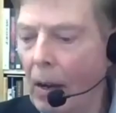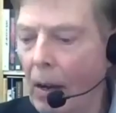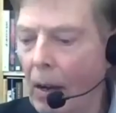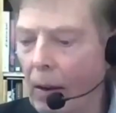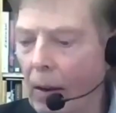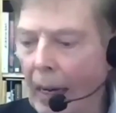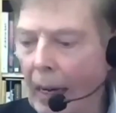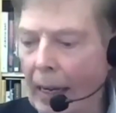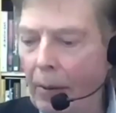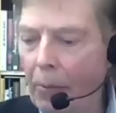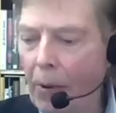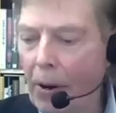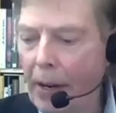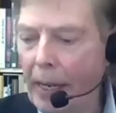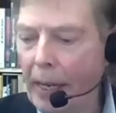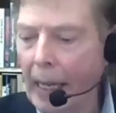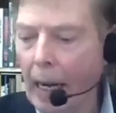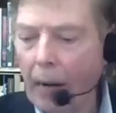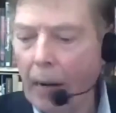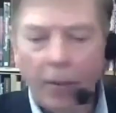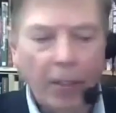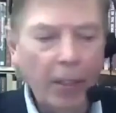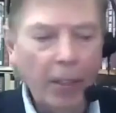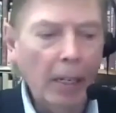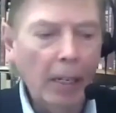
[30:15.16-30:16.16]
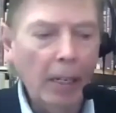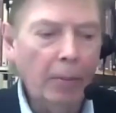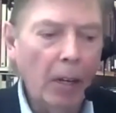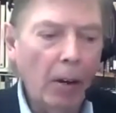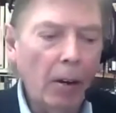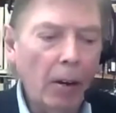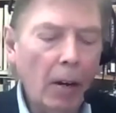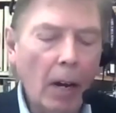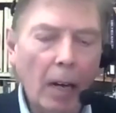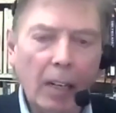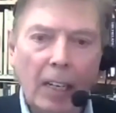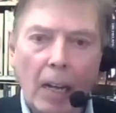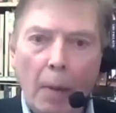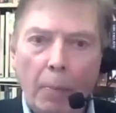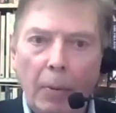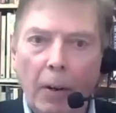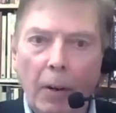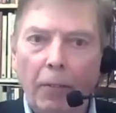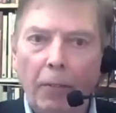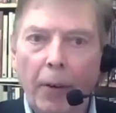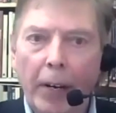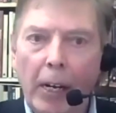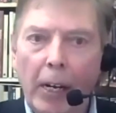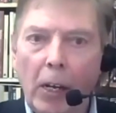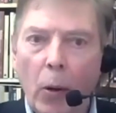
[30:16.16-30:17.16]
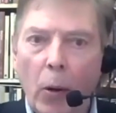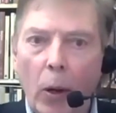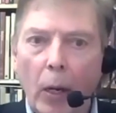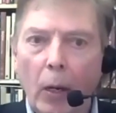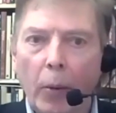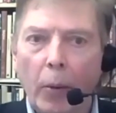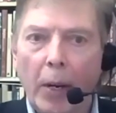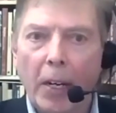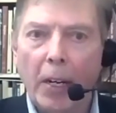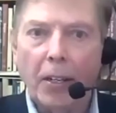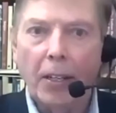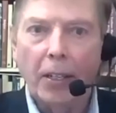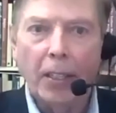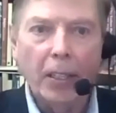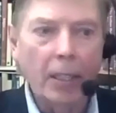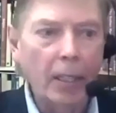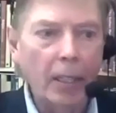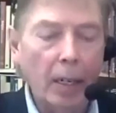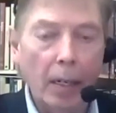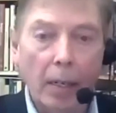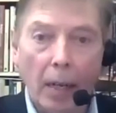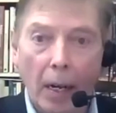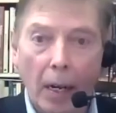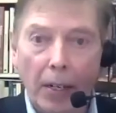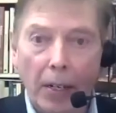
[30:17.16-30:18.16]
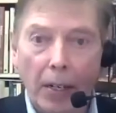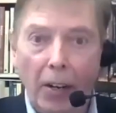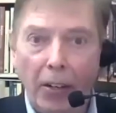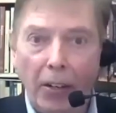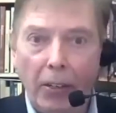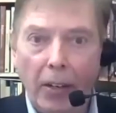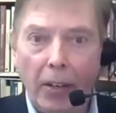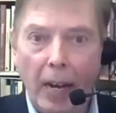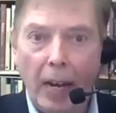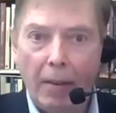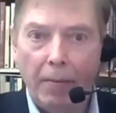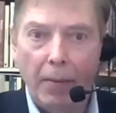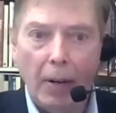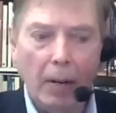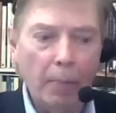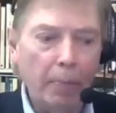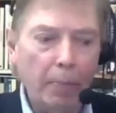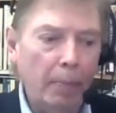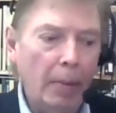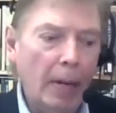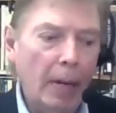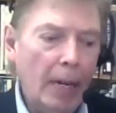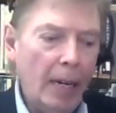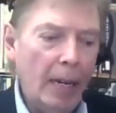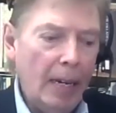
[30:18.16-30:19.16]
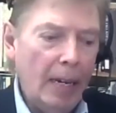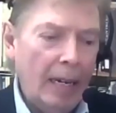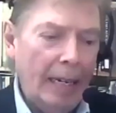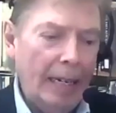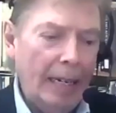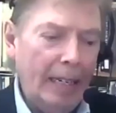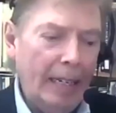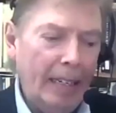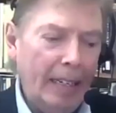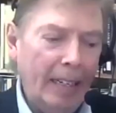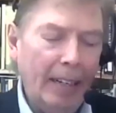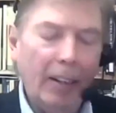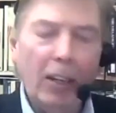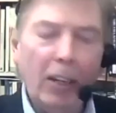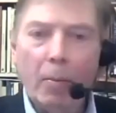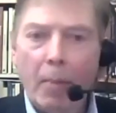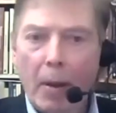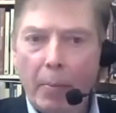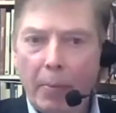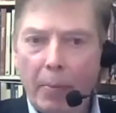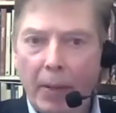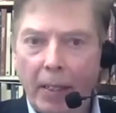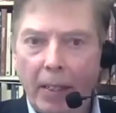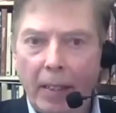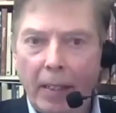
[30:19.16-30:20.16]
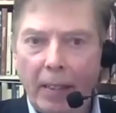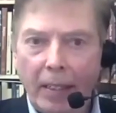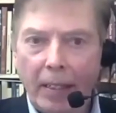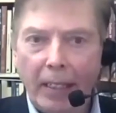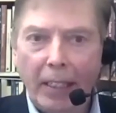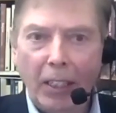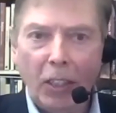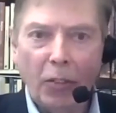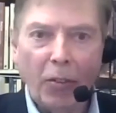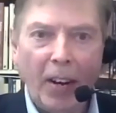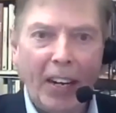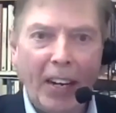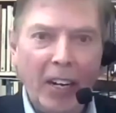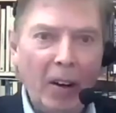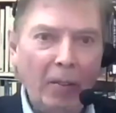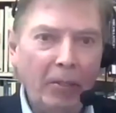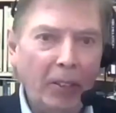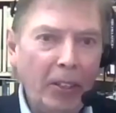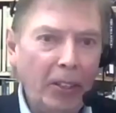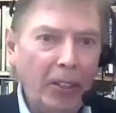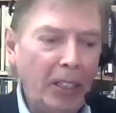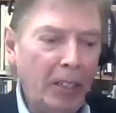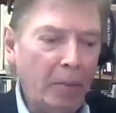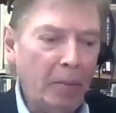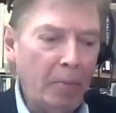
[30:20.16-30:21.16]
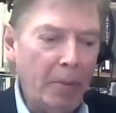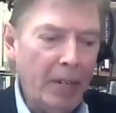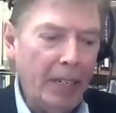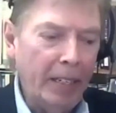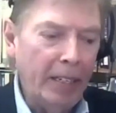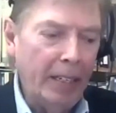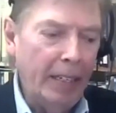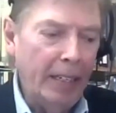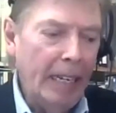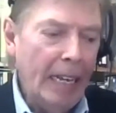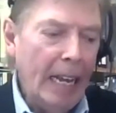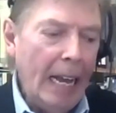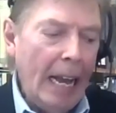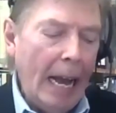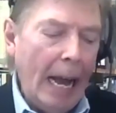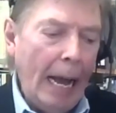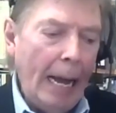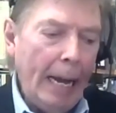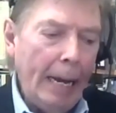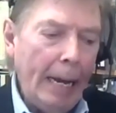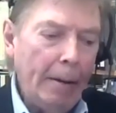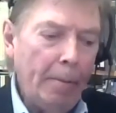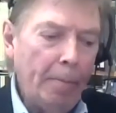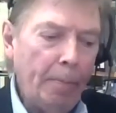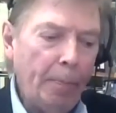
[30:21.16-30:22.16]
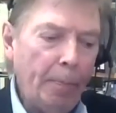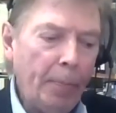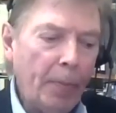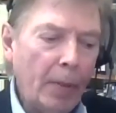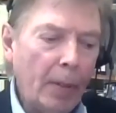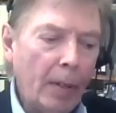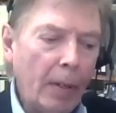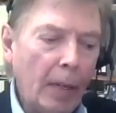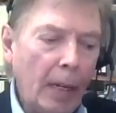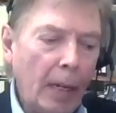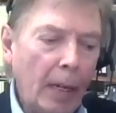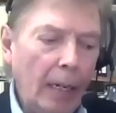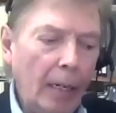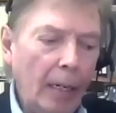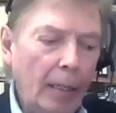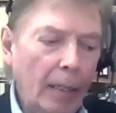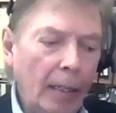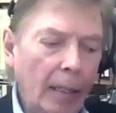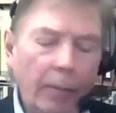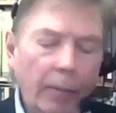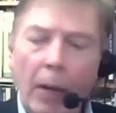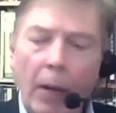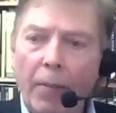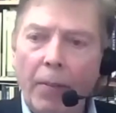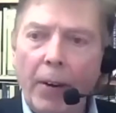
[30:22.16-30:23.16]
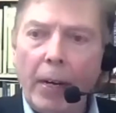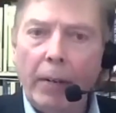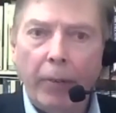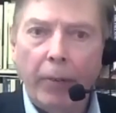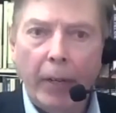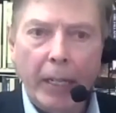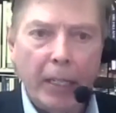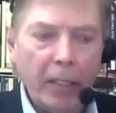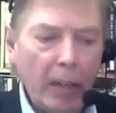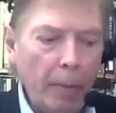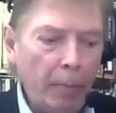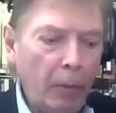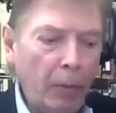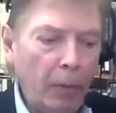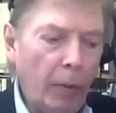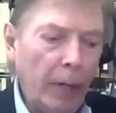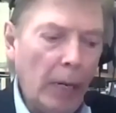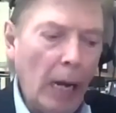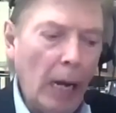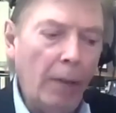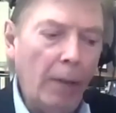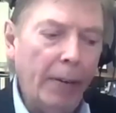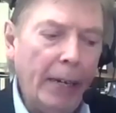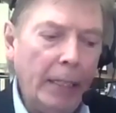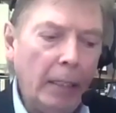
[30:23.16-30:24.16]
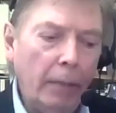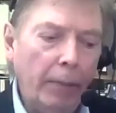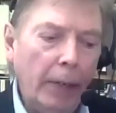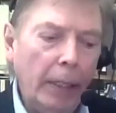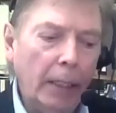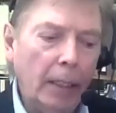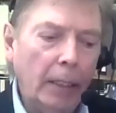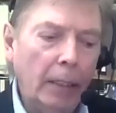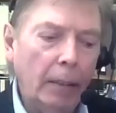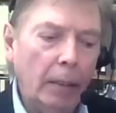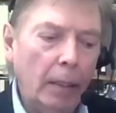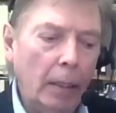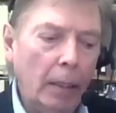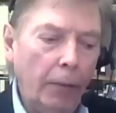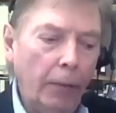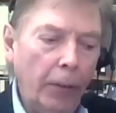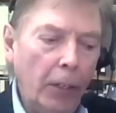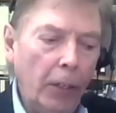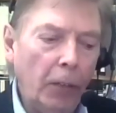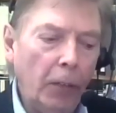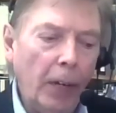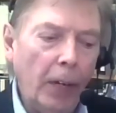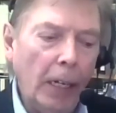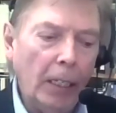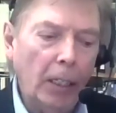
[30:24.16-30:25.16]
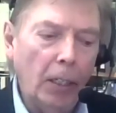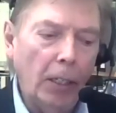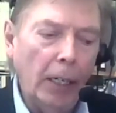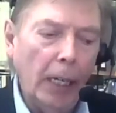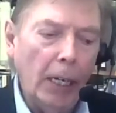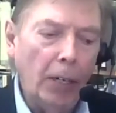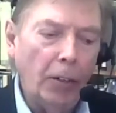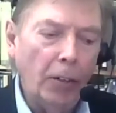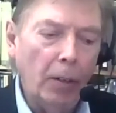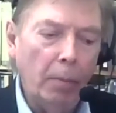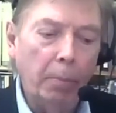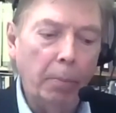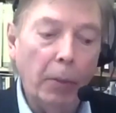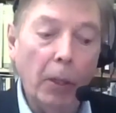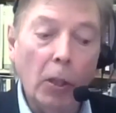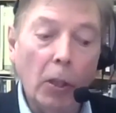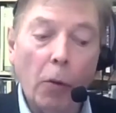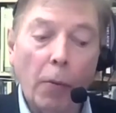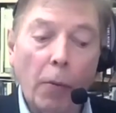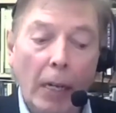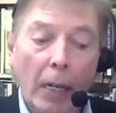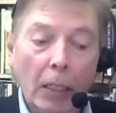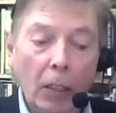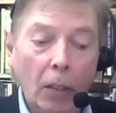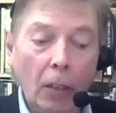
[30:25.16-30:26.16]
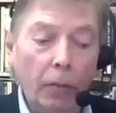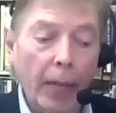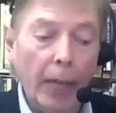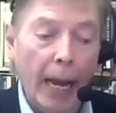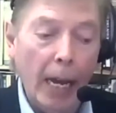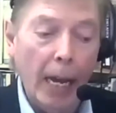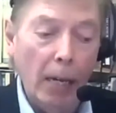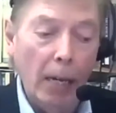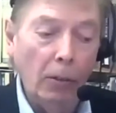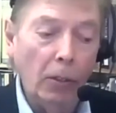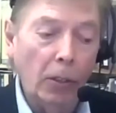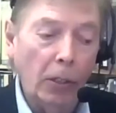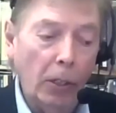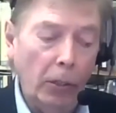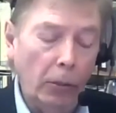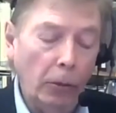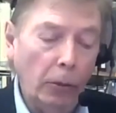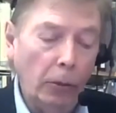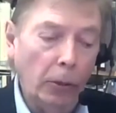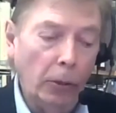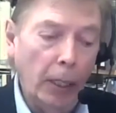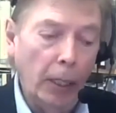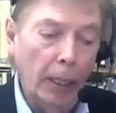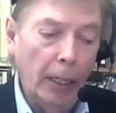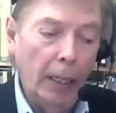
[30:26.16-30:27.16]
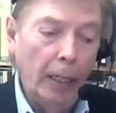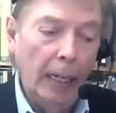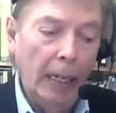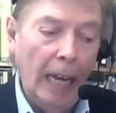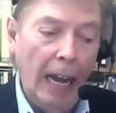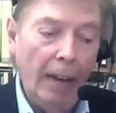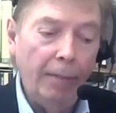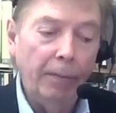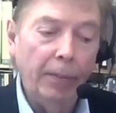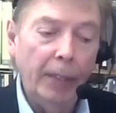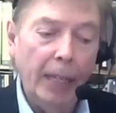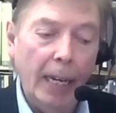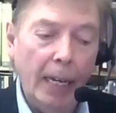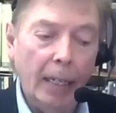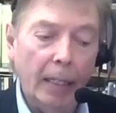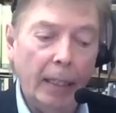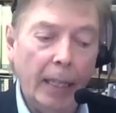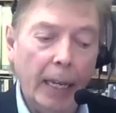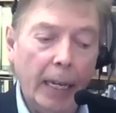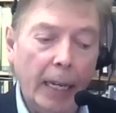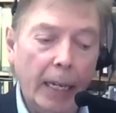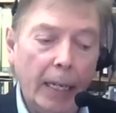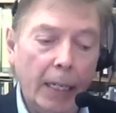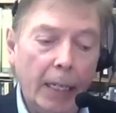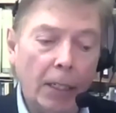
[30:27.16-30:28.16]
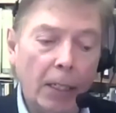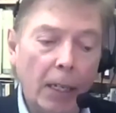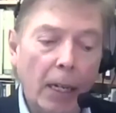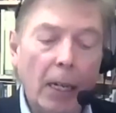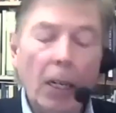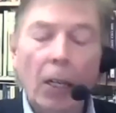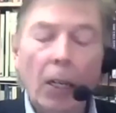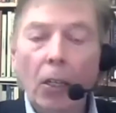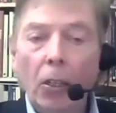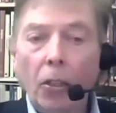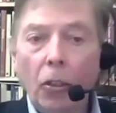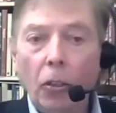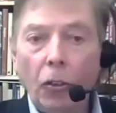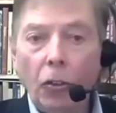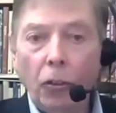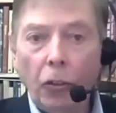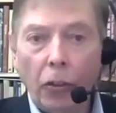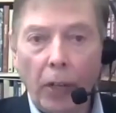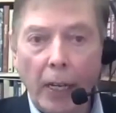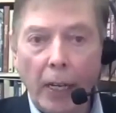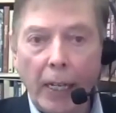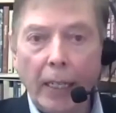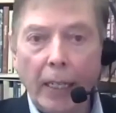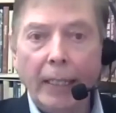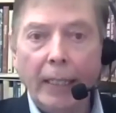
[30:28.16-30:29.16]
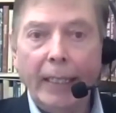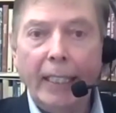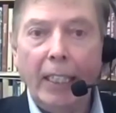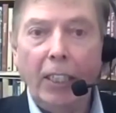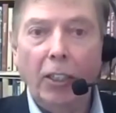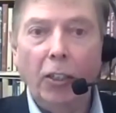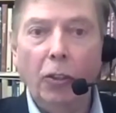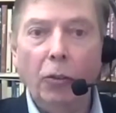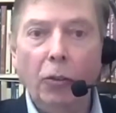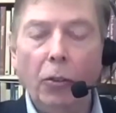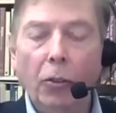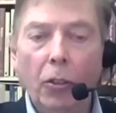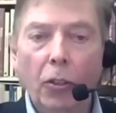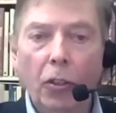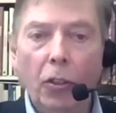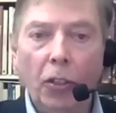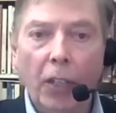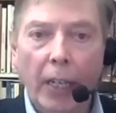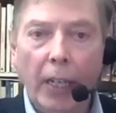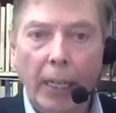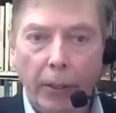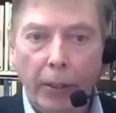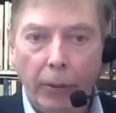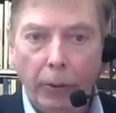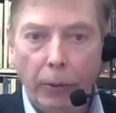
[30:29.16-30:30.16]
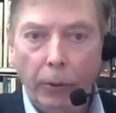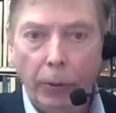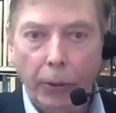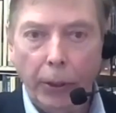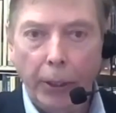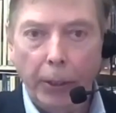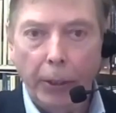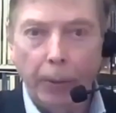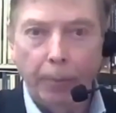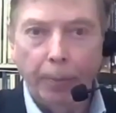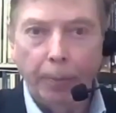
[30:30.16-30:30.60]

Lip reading: We're running out of time, so a couple of very quick questions, because I know you have a commitment straight after this, Peter. A very, very simple one. I've had the first vaccination, but the rest of the household haven't had theirs. Should I continue to shield?